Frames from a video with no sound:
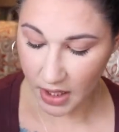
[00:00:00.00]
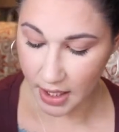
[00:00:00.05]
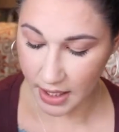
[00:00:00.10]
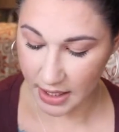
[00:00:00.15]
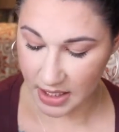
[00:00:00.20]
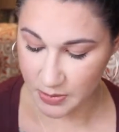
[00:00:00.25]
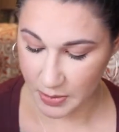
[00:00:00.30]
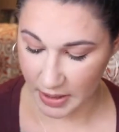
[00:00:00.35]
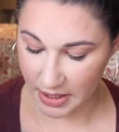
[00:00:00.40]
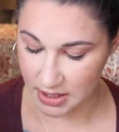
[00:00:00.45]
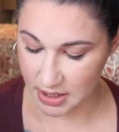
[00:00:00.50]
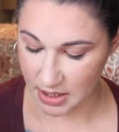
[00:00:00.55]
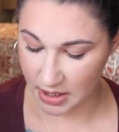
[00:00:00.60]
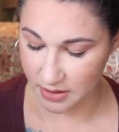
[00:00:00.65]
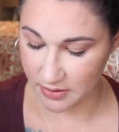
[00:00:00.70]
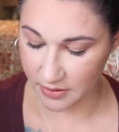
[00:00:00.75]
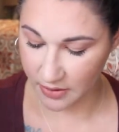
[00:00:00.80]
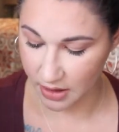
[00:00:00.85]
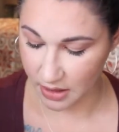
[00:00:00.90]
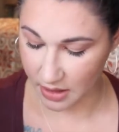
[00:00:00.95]

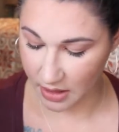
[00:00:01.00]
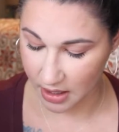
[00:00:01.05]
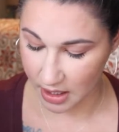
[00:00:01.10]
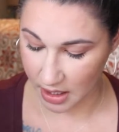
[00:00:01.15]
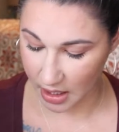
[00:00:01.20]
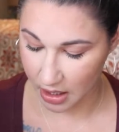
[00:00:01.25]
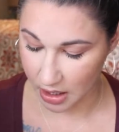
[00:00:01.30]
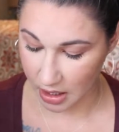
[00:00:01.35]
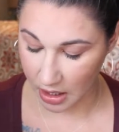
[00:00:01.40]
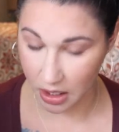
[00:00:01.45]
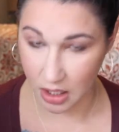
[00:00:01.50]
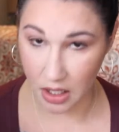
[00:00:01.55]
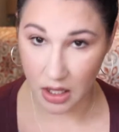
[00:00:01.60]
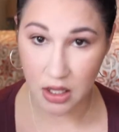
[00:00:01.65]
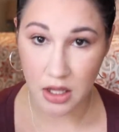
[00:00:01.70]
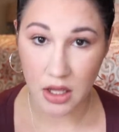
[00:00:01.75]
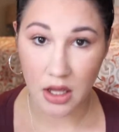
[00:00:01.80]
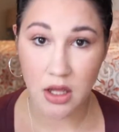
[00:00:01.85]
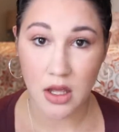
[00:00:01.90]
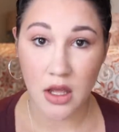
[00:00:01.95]
expensive than
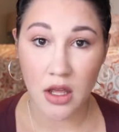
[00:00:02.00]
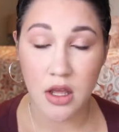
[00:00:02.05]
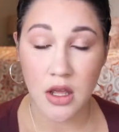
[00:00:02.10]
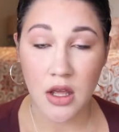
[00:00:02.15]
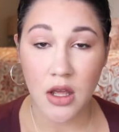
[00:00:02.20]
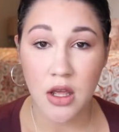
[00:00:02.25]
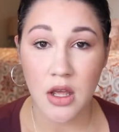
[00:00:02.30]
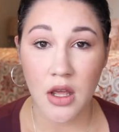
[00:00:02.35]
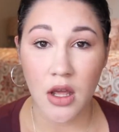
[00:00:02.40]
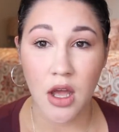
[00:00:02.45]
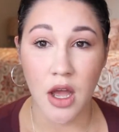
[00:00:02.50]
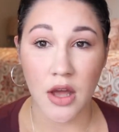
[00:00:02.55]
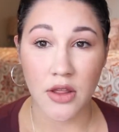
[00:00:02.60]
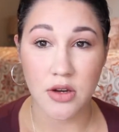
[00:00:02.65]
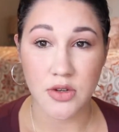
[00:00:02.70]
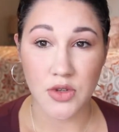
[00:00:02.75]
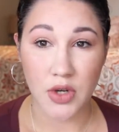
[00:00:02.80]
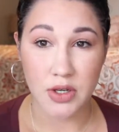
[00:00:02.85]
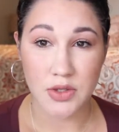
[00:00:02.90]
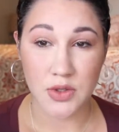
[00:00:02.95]

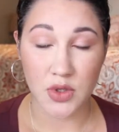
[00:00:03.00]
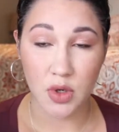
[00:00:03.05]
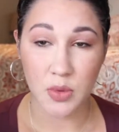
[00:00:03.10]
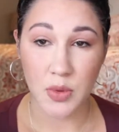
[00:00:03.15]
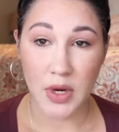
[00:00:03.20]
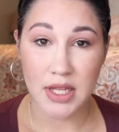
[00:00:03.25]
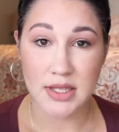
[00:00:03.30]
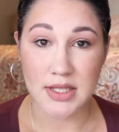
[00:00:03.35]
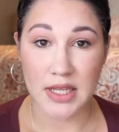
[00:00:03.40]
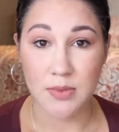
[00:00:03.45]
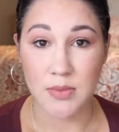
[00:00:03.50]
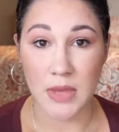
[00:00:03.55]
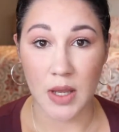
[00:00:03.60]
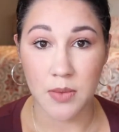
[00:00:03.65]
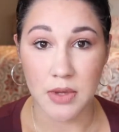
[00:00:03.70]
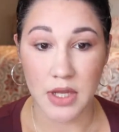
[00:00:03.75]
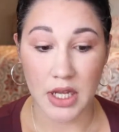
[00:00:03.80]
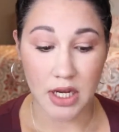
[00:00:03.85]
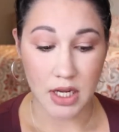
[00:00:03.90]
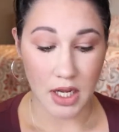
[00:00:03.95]
other drugstore brands like
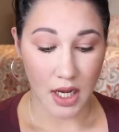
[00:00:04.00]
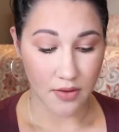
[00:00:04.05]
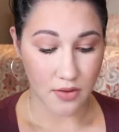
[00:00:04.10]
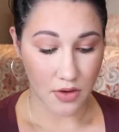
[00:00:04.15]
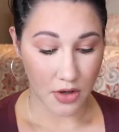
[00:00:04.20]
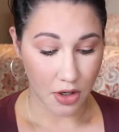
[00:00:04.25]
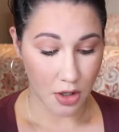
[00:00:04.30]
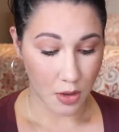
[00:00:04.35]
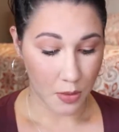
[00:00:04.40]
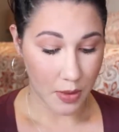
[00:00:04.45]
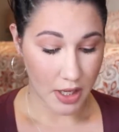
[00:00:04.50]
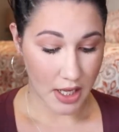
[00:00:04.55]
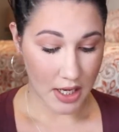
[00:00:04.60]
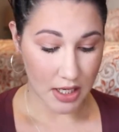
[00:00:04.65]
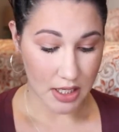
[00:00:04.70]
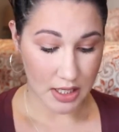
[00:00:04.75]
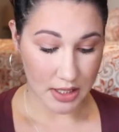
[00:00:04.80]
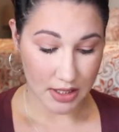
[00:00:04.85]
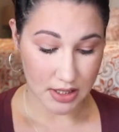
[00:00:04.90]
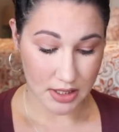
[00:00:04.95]
Maybelline and Covergirl,
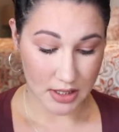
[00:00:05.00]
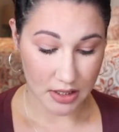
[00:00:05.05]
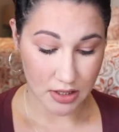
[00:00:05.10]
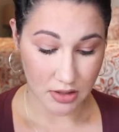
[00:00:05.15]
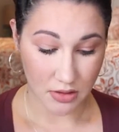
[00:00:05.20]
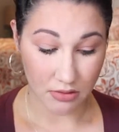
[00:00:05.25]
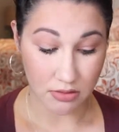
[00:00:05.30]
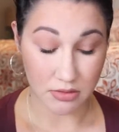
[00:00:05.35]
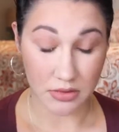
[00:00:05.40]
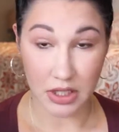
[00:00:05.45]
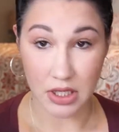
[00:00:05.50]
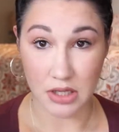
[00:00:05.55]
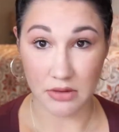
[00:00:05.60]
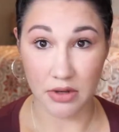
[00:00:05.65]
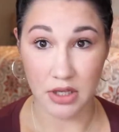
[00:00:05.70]
but it's really